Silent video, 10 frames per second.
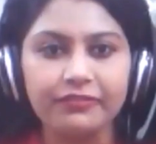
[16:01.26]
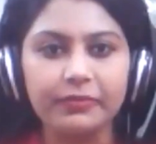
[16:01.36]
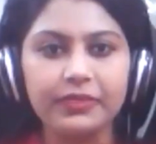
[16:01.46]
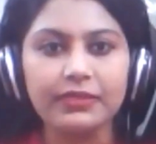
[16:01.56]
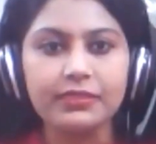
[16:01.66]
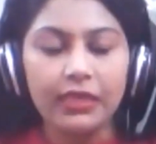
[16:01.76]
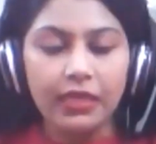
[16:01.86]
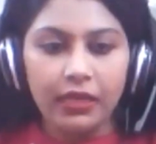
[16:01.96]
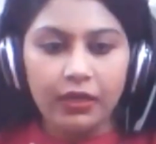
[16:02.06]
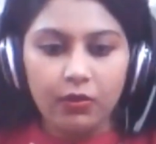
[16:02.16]
Because
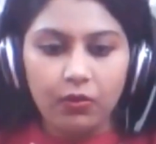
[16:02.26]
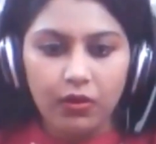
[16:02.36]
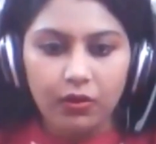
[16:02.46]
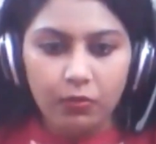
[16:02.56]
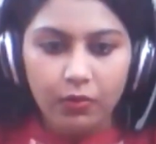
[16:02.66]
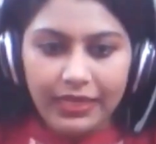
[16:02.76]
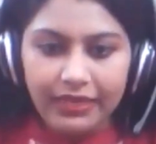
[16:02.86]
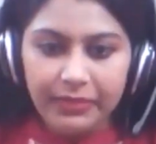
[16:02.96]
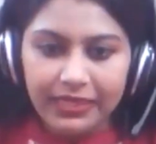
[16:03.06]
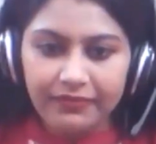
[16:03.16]
what I
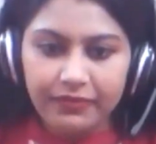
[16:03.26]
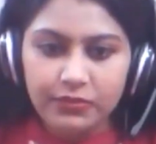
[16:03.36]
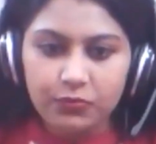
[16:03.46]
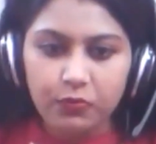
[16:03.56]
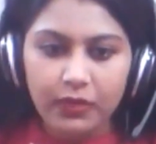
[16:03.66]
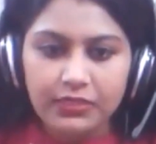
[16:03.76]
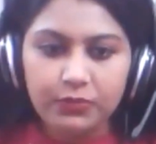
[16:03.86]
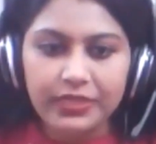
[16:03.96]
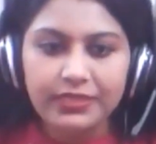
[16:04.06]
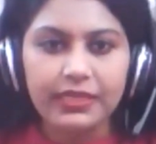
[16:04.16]
believe is, first,
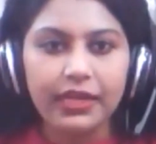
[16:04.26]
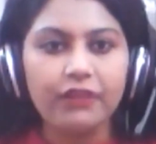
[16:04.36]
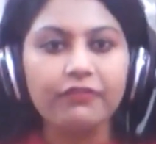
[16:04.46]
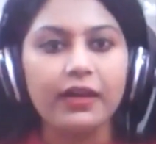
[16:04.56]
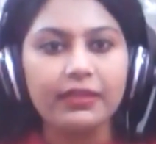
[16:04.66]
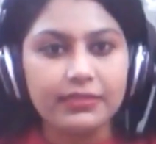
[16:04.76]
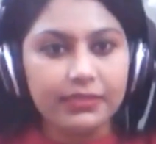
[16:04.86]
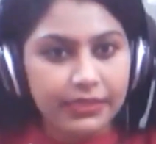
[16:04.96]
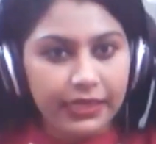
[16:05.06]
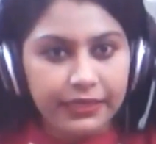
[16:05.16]
we are scared of
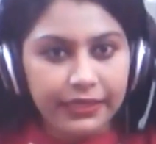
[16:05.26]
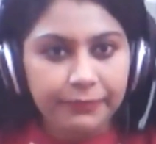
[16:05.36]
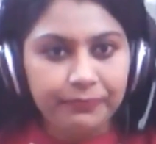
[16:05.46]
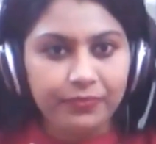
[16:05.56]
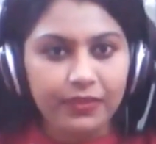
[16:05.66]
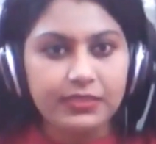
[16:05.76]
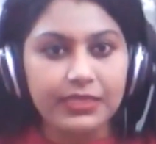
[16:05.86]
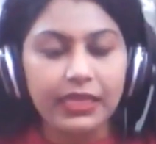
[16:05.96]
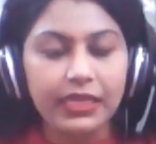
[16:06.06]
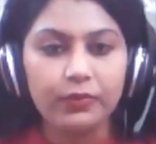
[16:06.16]
uncertainty.
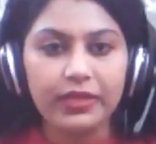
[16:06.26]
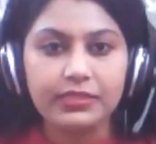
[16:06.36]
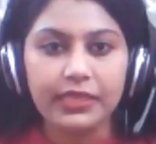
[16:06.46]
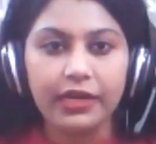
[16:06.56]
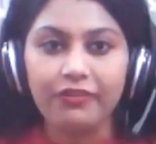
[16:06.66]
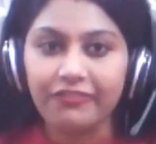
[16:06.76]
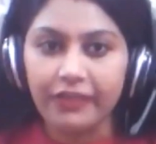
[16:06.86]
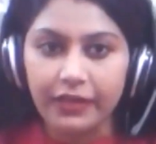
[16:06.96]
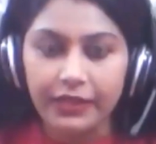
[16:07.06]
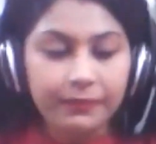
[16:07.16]
Second, we are scared of
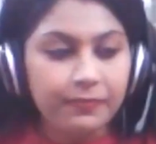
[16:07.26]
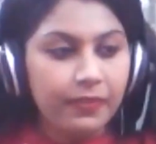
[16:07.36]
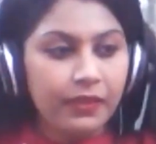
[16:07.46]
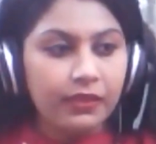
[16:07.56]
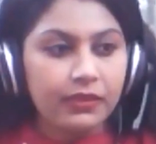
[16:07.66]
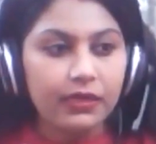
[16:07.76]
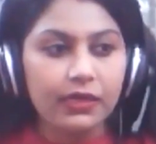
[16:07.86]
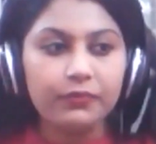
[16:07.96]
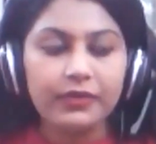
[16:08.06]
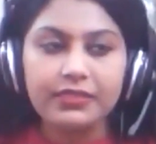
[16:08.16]
failing.
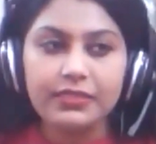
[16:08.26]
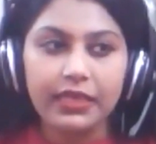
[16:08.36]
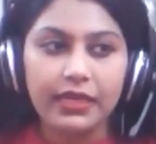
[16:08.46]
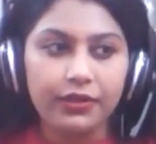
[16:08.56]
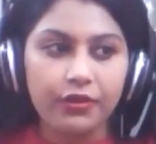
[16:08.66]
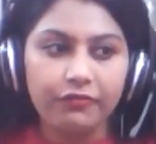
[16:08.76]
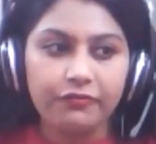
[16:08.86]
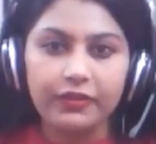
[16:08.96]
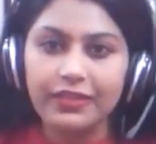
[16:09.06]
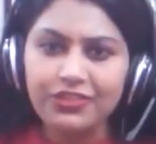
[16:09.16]
Third, we are scared of
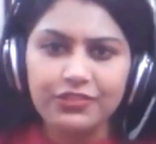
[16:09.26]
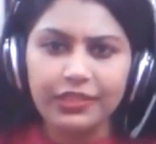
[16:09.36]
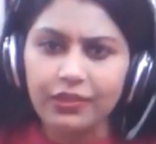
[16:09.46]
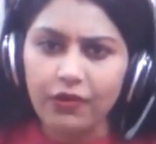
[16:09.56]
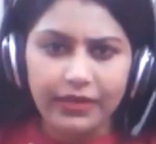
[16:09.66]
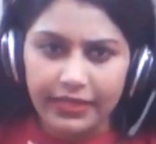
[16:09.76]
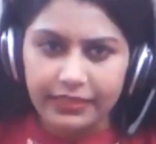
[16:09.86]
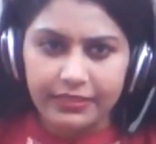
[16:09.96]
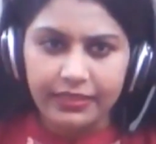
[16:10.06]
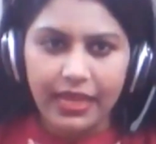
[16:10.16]
injury or death.
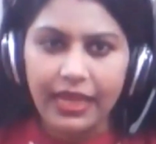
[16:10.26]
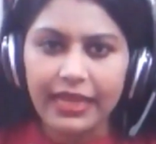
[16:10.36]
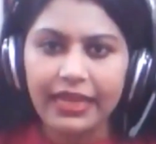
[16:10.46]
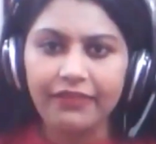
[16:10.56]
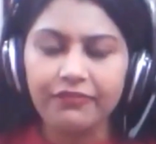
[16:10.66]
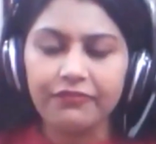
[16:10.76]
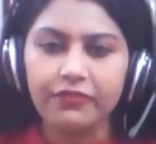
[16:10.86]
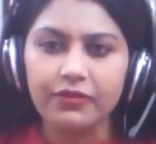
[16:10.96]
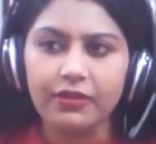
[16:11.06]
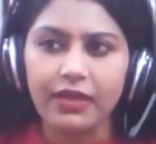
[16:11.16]
I
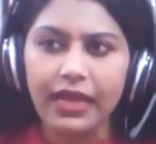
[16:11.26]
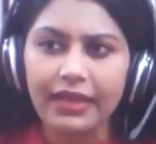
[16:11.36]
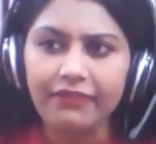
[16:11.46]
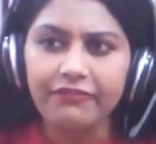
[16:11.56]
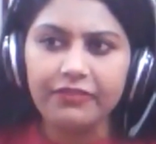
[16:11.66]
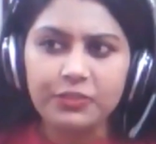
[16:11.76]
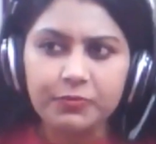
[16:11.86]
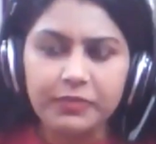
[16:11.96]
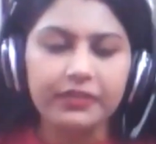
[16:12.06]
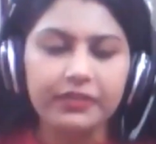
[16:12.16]
have
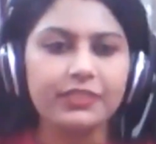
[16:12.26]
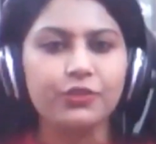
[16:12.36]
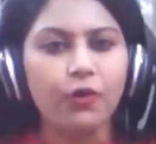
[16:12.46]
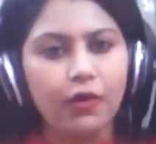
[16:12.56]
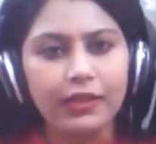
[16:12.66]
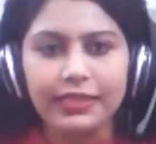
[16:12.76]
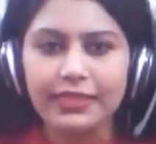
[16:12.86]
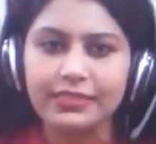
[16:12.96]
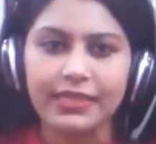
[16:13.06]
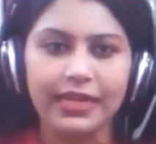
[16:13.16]
experienced all
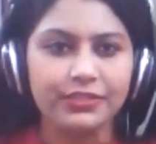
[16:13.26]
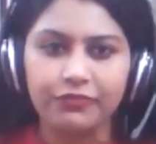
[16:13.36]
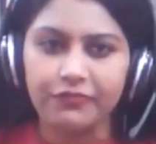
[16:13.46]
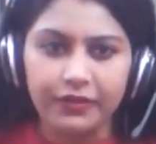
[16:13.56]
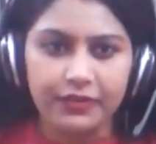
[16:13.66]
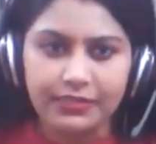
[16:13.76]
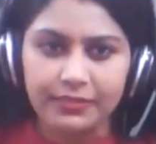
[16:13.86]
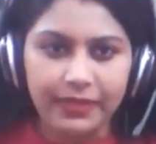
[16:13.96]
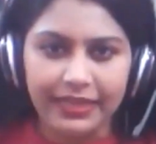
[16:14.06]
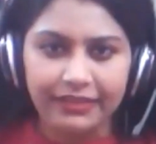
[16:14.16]
these kinds of fears in
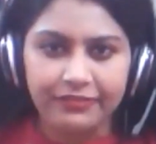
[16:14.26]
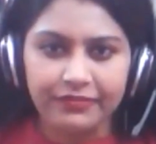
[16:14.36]
my life.